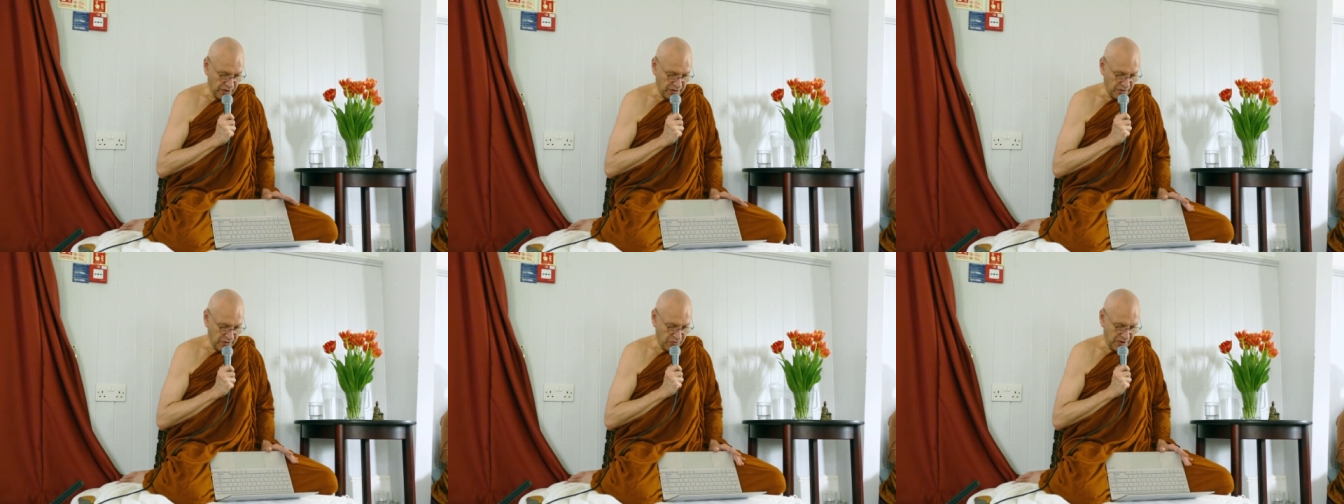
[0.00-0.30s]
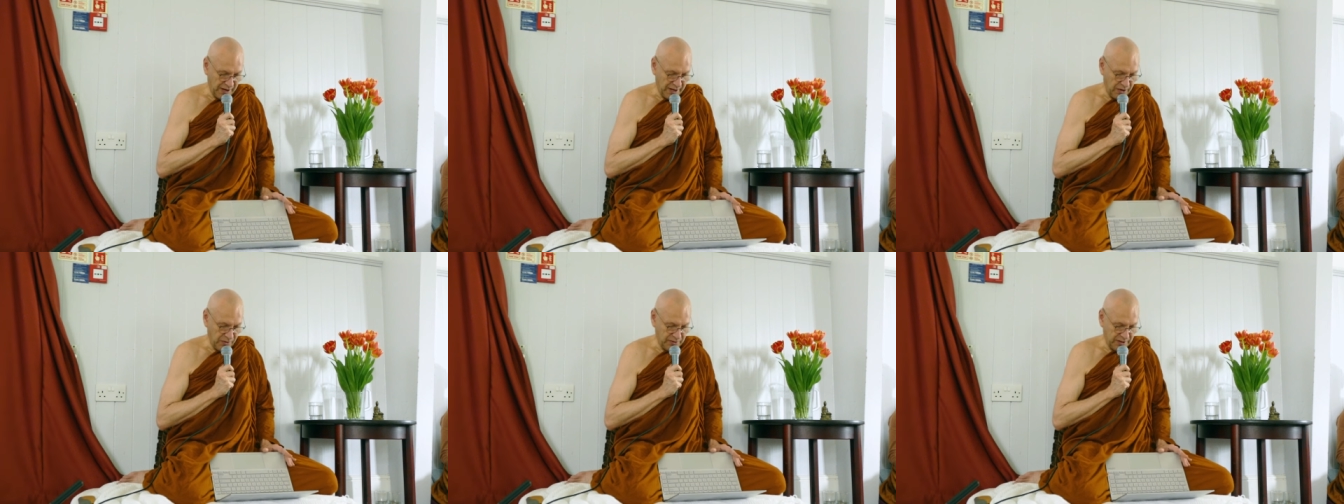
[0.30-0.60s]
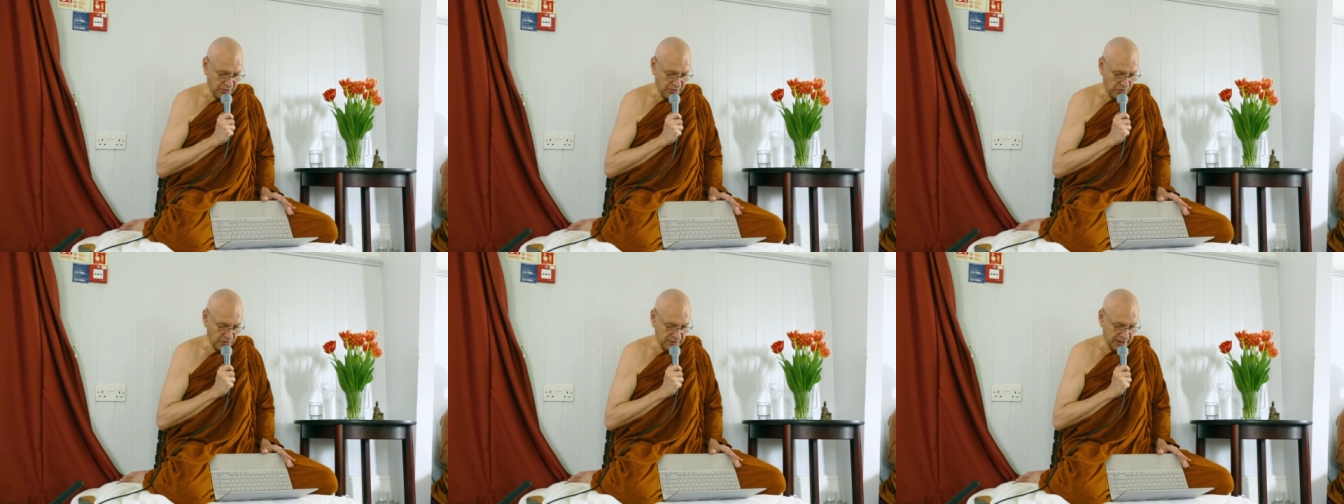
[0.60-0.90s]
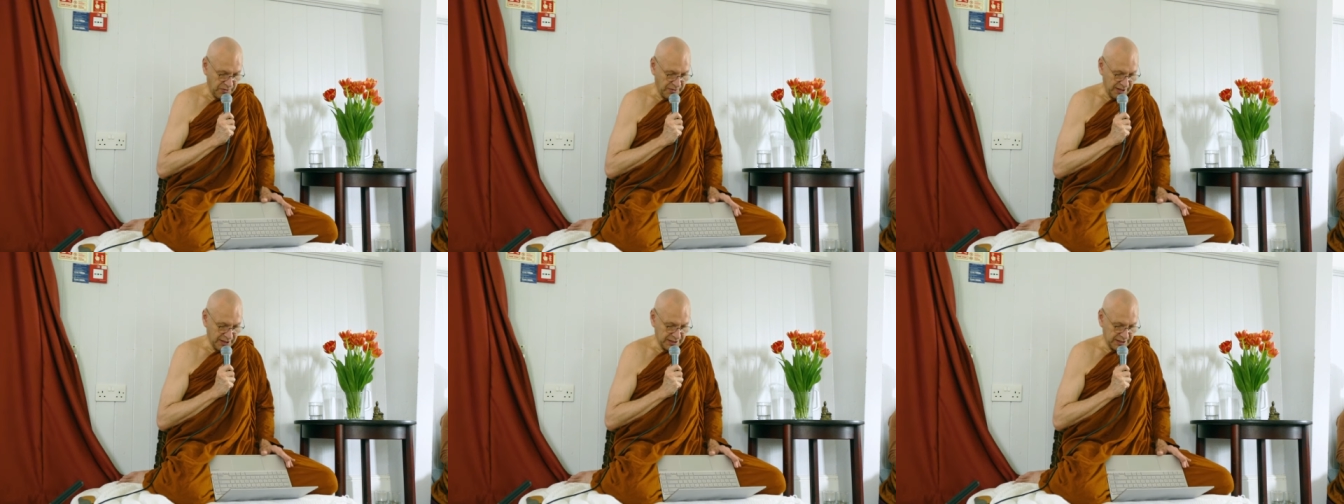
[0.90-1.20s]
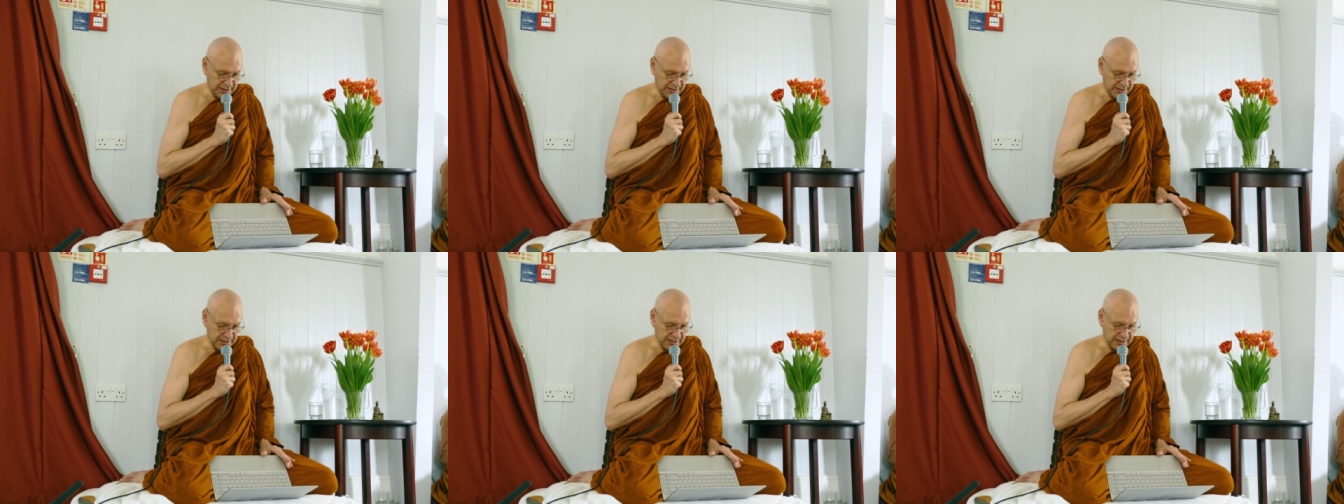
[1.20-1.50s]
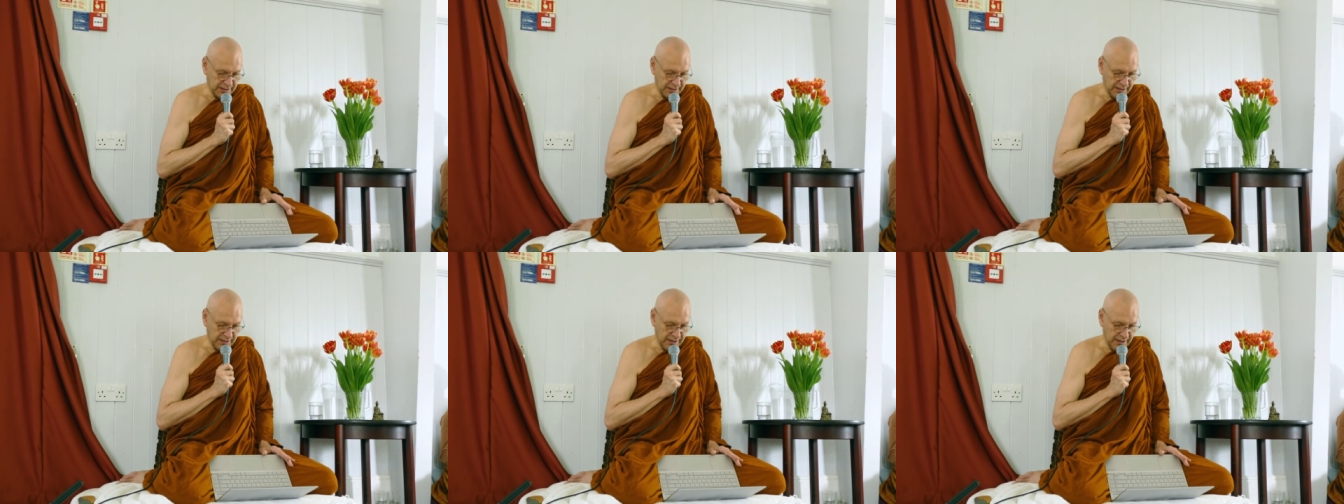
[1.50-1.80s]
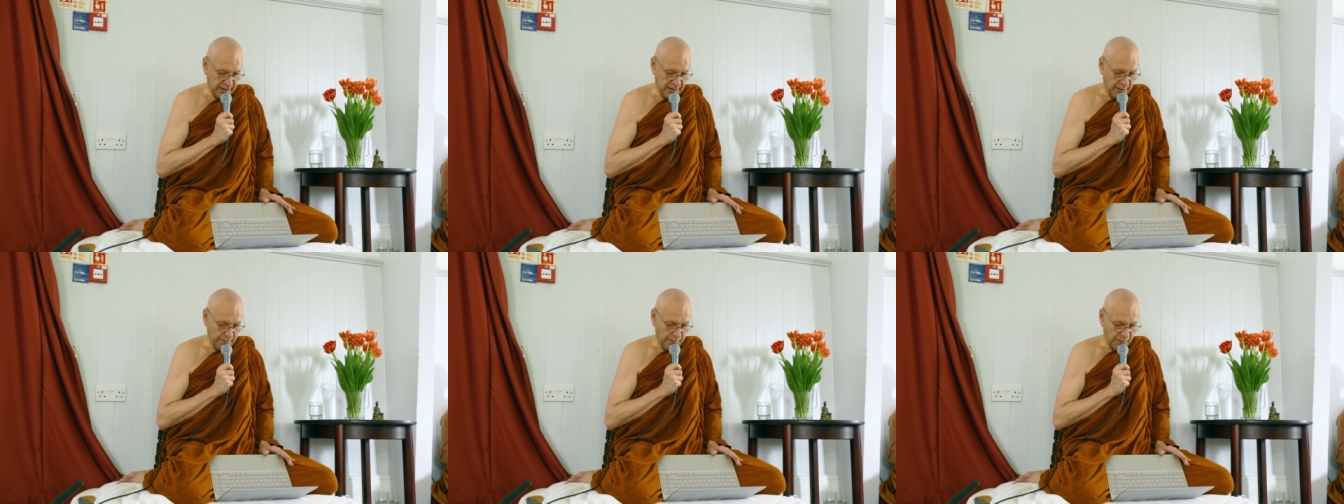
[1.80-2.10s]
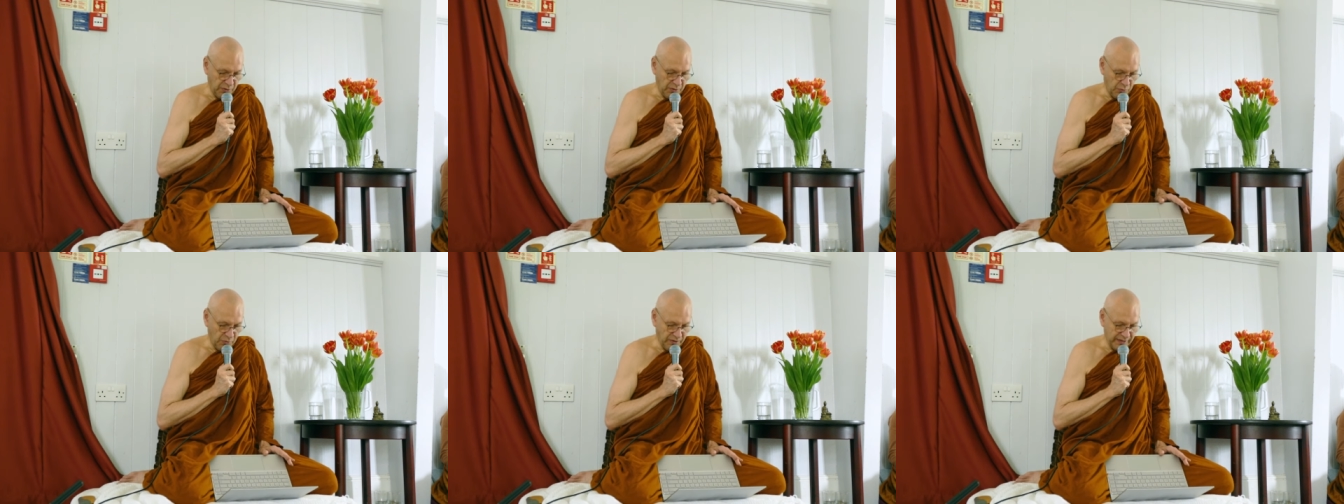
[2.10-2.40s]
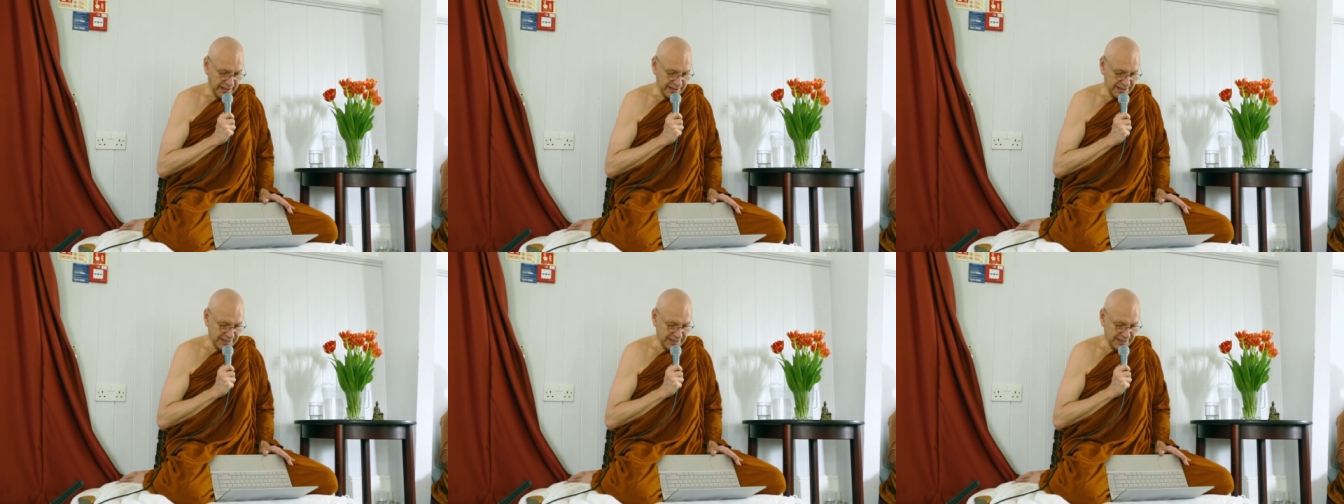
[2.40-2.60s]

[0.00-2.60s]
around in all directions. Uh, but when that